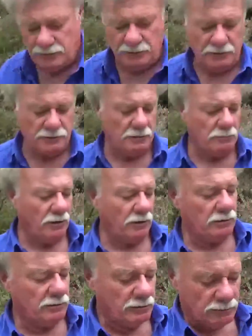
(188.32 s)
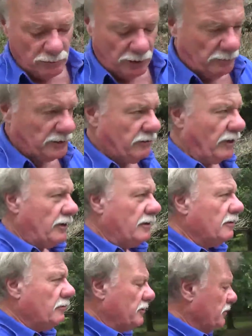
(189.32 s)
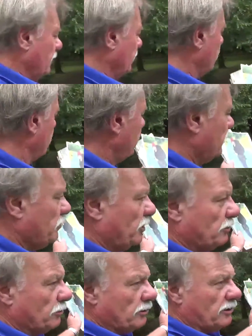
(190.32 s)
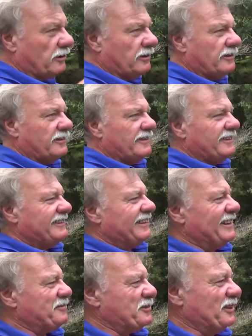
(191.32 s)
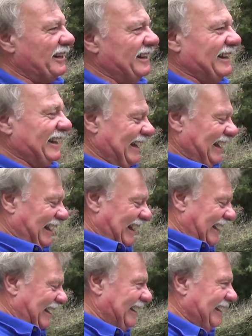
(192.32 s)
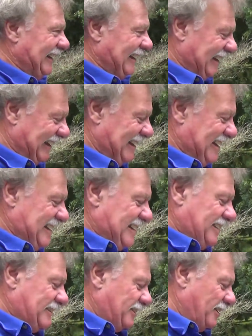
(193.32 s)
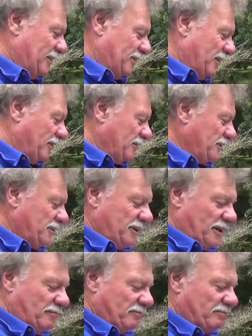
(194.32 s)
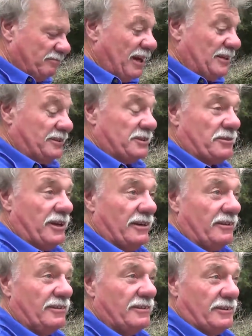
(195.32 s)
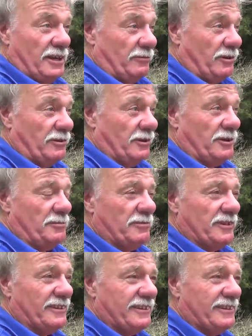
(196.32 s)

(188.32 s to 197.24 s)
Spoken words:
And that's a modern Whitemans Valley resident. That's my daughter. After her. So I'll just pass these round. You can have a look at them.